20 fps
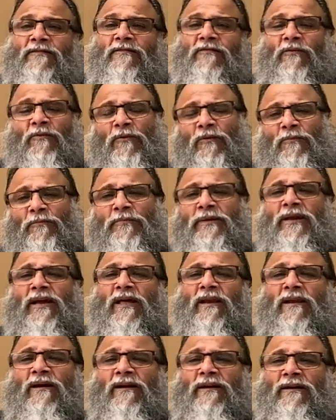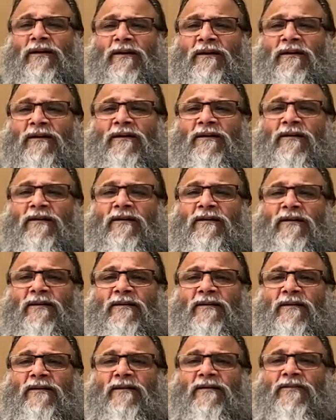so be alert,
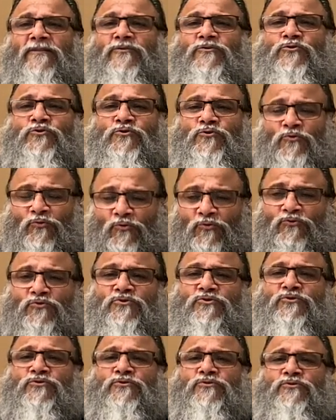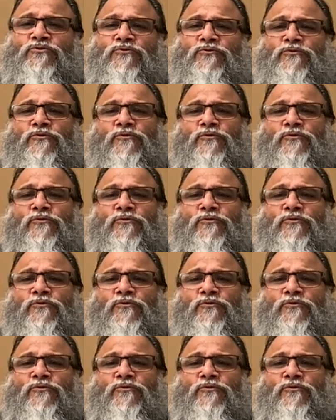choose,